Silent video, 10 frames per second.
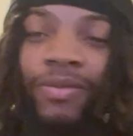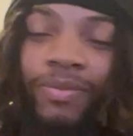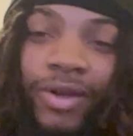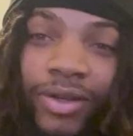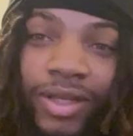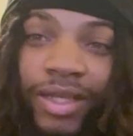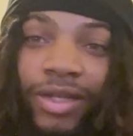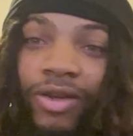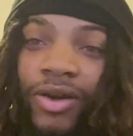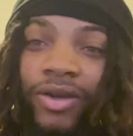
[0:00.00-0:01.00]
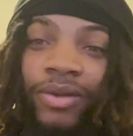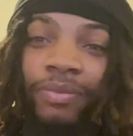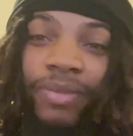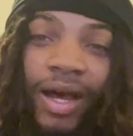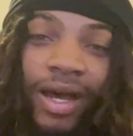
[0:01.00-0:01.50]
bro, he done caught a
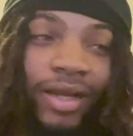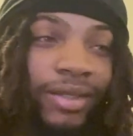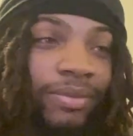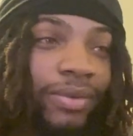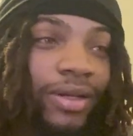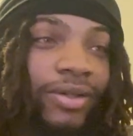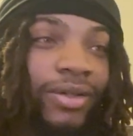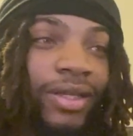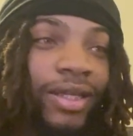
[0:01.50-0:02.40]
body, bro.